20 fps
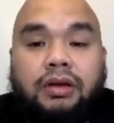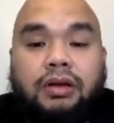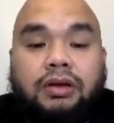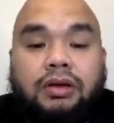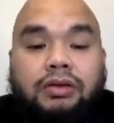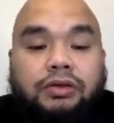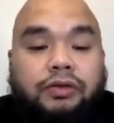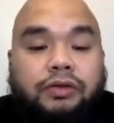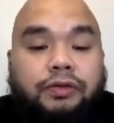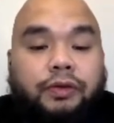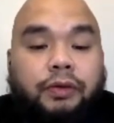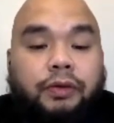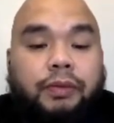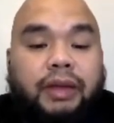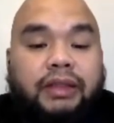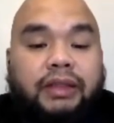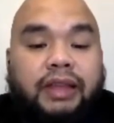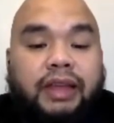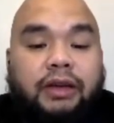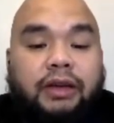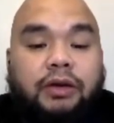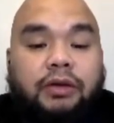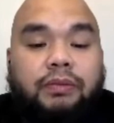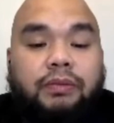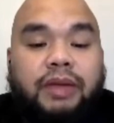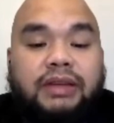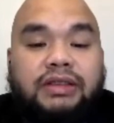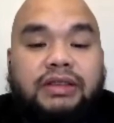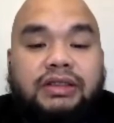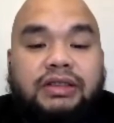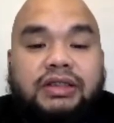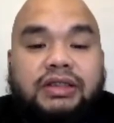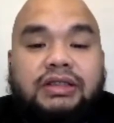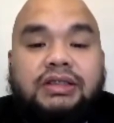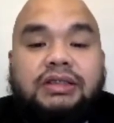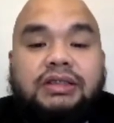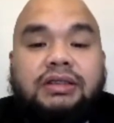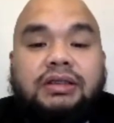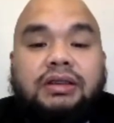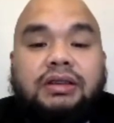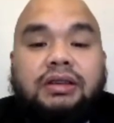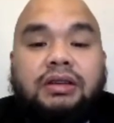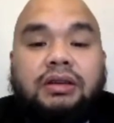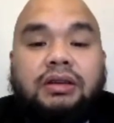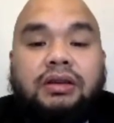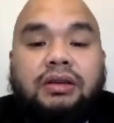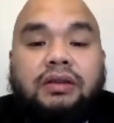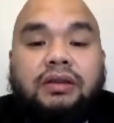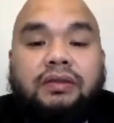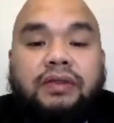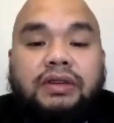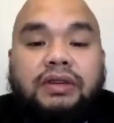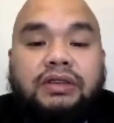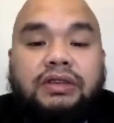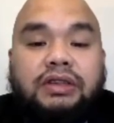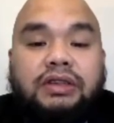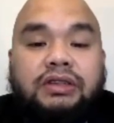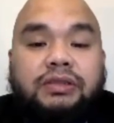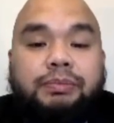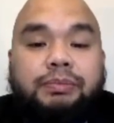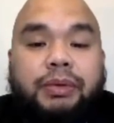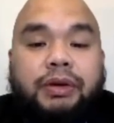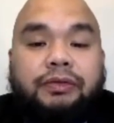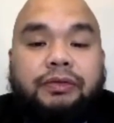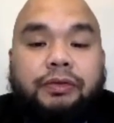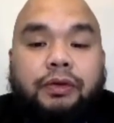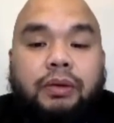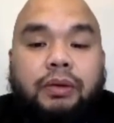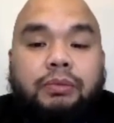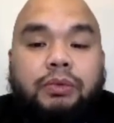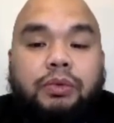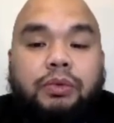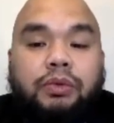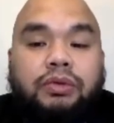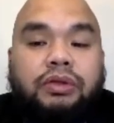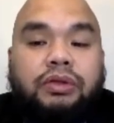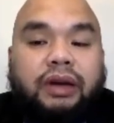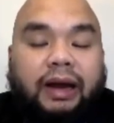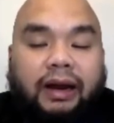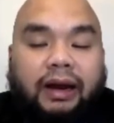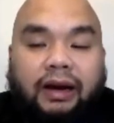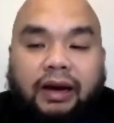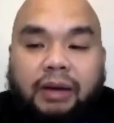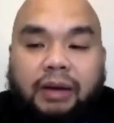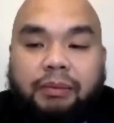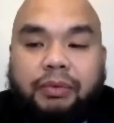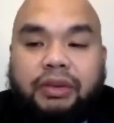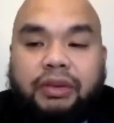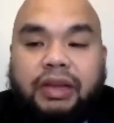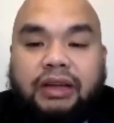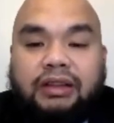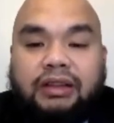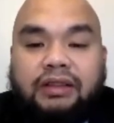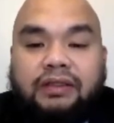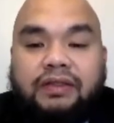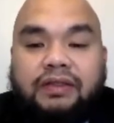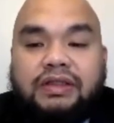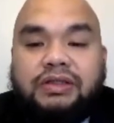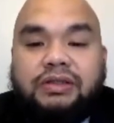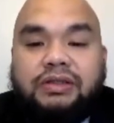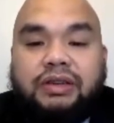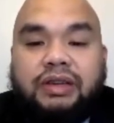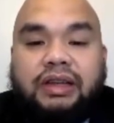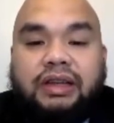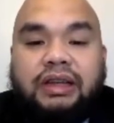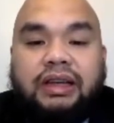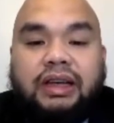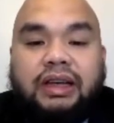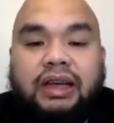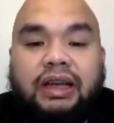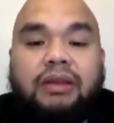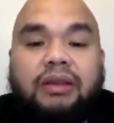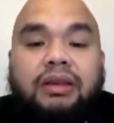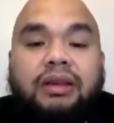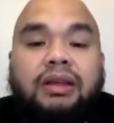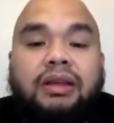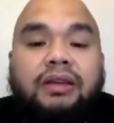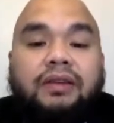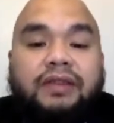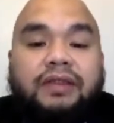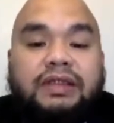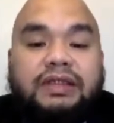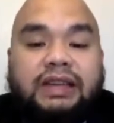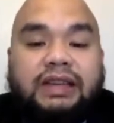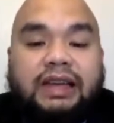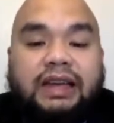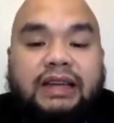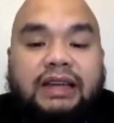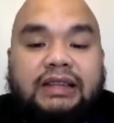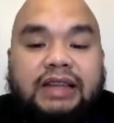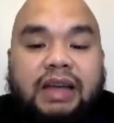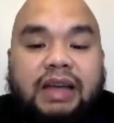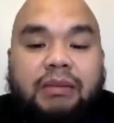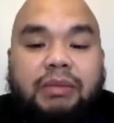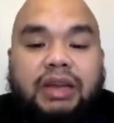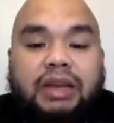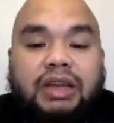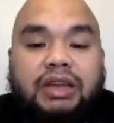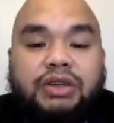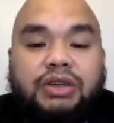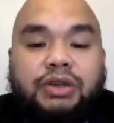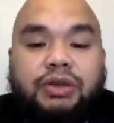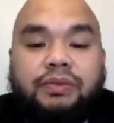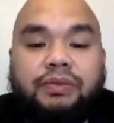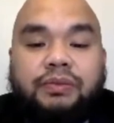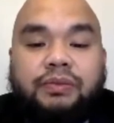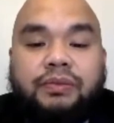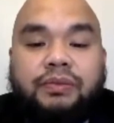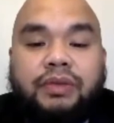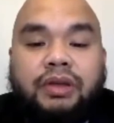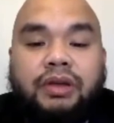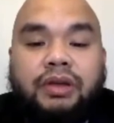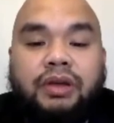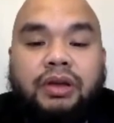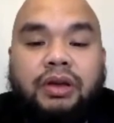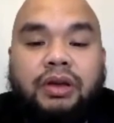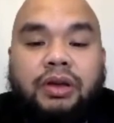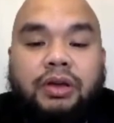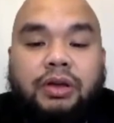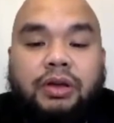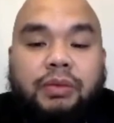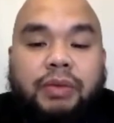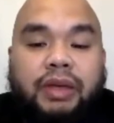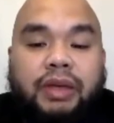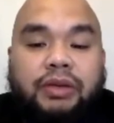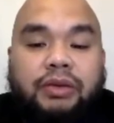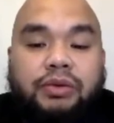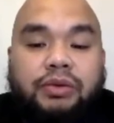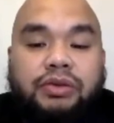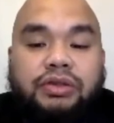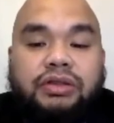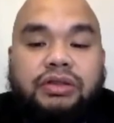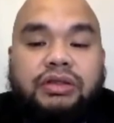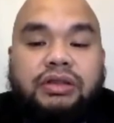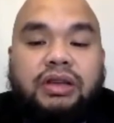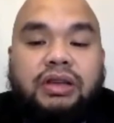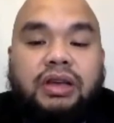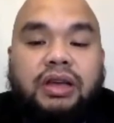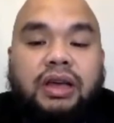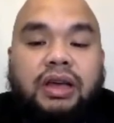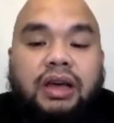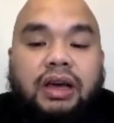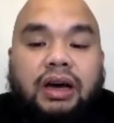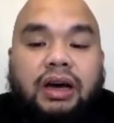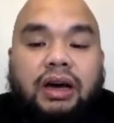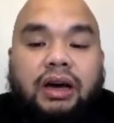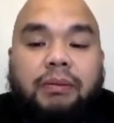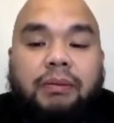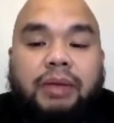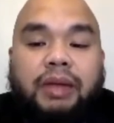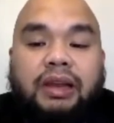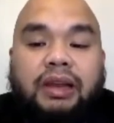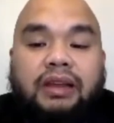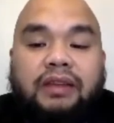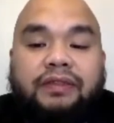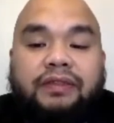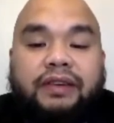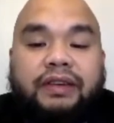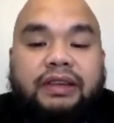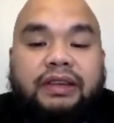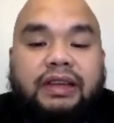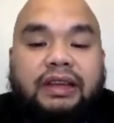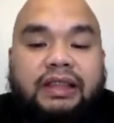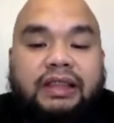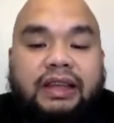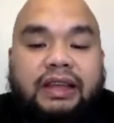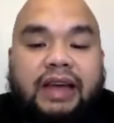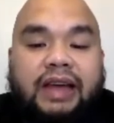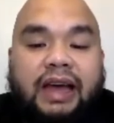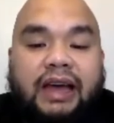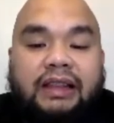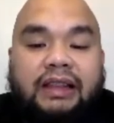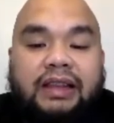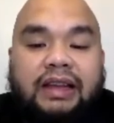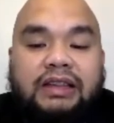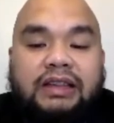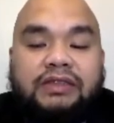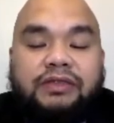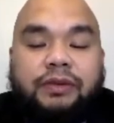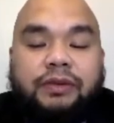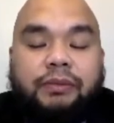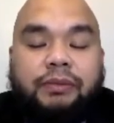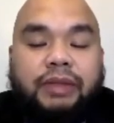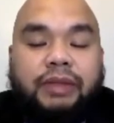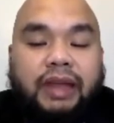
So for my take-home messages, first is perform good reproductive history and physical examination. You may use male infertility guidelines from the